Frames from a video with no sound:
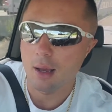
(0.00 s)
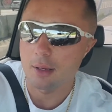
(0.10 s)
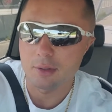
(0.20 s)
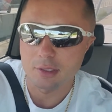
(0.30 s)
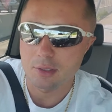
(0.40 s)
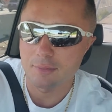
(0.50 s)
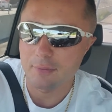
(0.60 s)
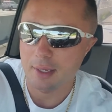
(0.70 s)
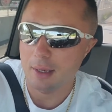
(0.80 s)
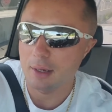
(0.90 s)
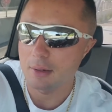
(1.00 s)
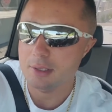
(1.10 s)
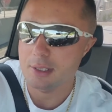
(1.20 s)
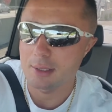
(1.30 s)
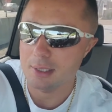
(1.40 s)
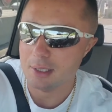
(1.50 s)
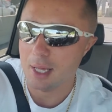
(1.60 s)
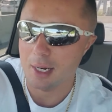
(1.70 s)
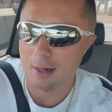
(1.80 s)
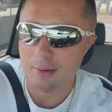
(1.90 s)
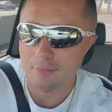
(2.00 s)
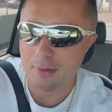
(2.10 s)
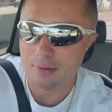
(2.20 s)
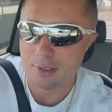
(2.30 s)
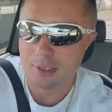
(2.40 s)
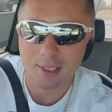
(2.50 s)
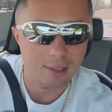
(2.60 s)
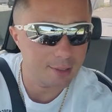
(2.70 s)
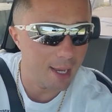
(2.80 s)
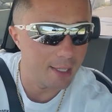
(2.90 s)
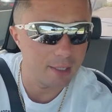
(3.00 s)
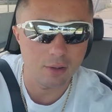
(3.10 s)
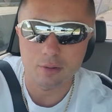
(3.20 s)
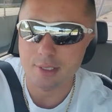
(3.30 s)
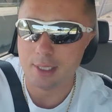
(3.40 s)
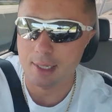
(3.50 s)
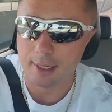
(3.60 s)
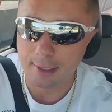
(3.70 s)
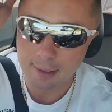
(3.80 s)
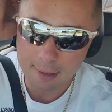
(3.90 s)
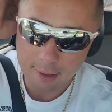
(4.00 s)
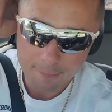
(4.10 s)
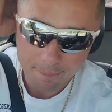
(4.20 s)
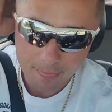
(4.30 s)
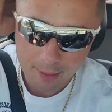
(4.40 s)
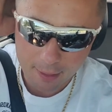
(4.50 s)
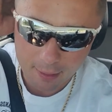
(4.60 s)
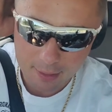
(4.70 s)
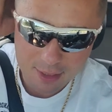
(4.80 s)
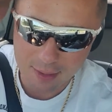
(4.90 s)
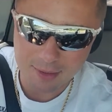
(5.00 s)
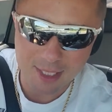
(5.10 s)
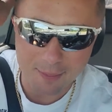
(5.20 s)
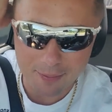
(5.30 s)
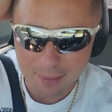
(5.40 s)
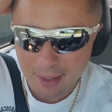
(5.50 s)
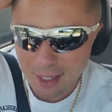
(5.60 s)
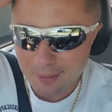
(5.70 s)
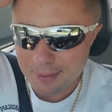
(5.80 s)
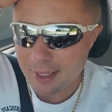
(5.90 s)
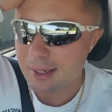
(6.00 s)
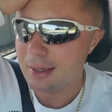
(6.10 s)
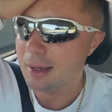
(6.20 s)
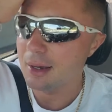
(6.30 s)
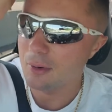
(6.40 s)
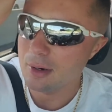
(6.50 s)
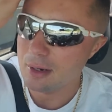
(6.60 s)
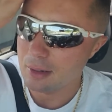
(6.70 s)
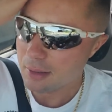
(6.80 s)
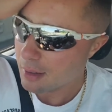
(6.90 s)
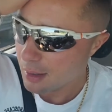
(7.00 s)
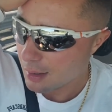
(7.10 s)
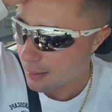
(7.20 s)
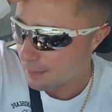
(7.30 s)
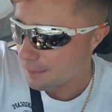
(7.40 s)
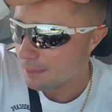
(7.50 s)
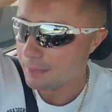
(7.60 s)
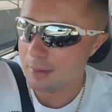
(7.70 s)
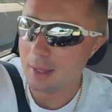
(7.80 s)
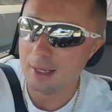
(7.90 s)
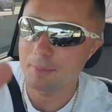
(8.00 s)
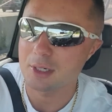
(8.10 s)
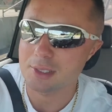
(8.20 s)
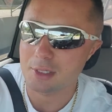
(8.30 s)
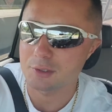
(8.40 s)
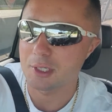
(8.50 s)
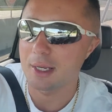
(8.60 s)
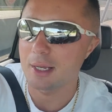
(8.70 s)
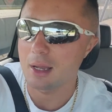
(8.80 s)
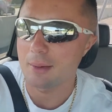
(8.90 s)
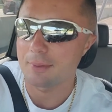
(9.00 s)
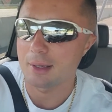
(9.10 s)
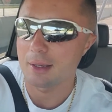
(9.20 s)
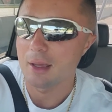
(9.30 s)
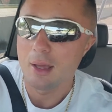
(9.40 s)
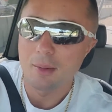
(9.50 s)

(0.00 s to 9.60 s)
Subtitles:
YouTube videos. He does a lot of interviews and shit like that. He owns some supplement company, or like a personal training company.